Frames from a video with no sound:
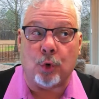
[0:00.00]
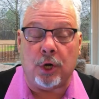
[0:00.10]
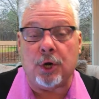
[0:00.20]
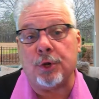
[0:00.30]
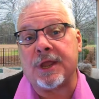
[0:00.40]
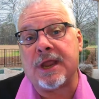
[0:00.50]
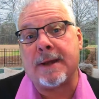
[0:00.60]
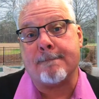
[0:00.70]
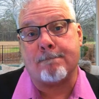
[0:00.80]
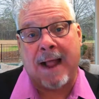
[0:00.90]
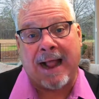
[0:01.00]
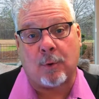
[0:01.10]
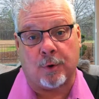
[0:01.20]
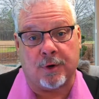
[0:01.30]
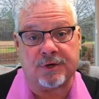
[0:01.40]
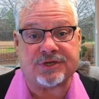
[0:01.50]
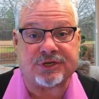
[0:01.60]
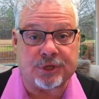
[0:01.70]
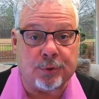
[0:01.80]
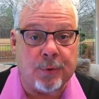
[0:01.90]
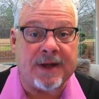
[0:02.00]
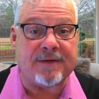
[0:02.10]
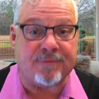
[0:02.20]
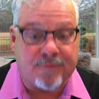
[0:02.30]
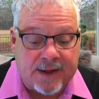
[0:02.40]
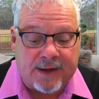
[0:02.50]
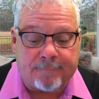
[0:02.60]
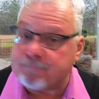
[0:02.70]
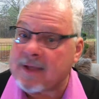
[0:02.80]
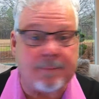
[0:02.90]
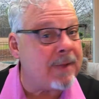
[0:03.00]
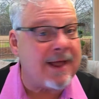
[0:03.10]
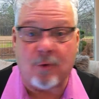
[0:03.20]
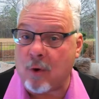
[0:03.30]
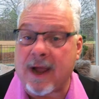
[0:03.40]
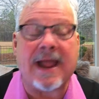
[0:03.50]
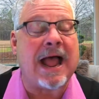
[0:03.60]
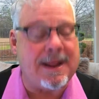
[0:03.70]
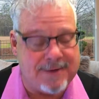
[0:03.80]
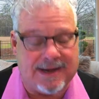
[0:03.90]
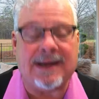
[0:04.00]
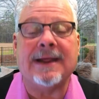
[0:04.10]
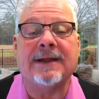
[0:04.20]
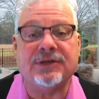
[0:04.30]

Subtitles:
we're looking backwards to an event, and by the way, I mean,